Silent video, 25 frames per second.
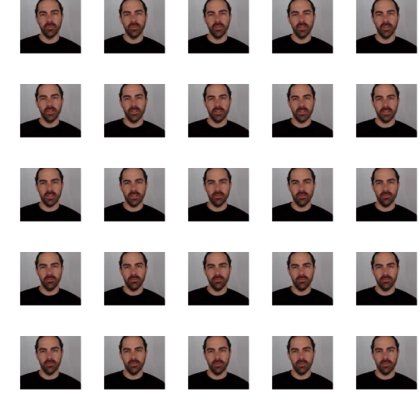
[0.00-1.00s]
They are kind of
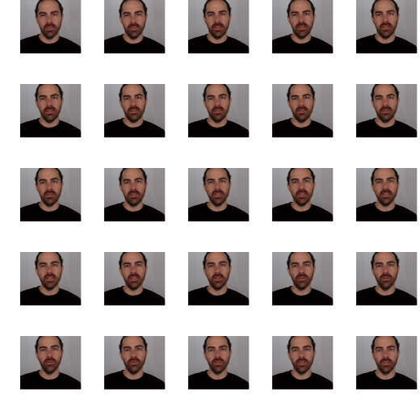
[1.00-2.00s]

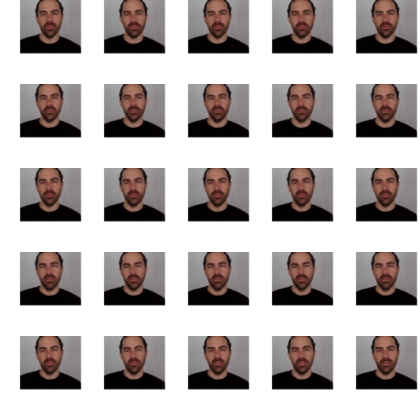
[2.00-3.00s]
decoding
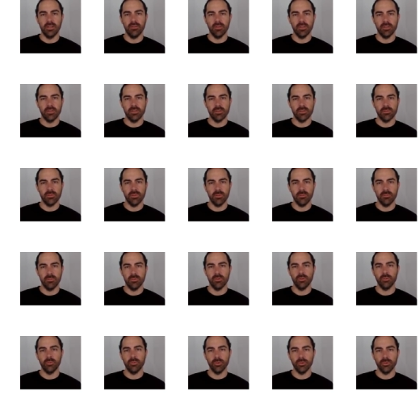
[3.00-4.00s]
the event
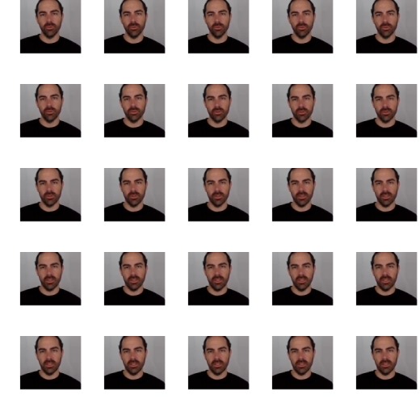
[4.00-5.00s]
stream to produce
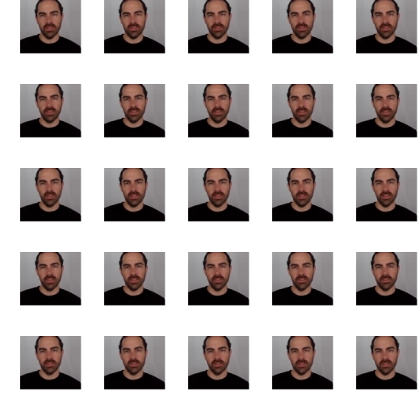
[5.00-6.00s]
again a signal that
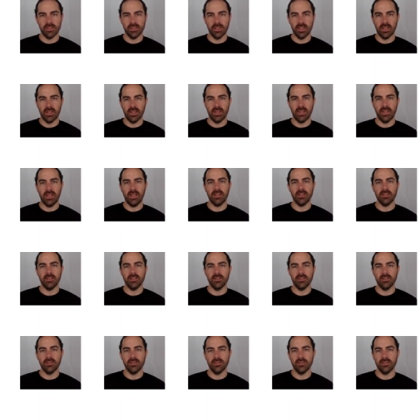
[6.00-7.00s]
it's
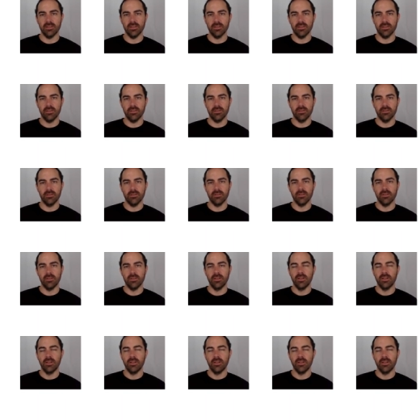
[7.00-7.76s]
dense uh,